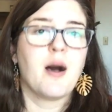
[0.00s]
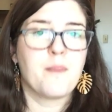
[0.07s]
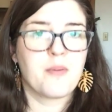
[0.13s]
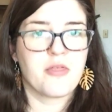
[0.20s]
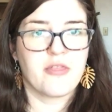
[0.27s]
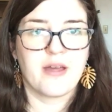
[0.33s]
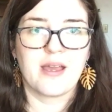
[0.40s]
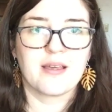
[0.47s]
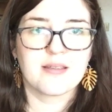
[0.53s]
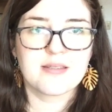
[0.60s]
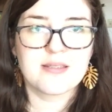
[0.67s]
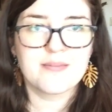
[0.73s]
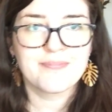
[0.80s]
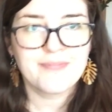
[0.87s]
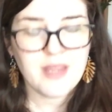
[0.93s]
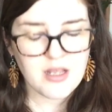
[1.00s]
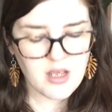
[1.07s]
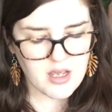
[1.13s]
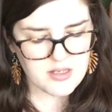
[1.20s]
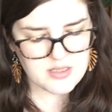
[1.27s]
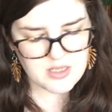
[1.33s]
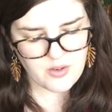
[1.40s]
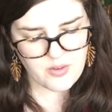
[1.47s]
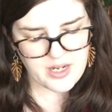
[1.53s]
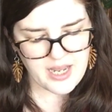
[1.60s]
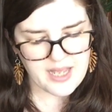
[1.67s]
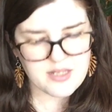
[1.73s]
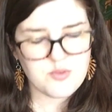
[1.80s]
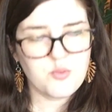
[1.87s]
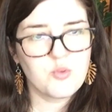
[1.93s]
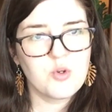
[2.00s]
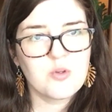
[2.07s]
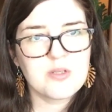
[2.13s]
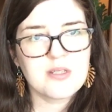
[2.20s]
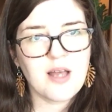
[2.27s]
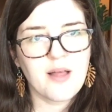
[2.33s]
up things. So it has roots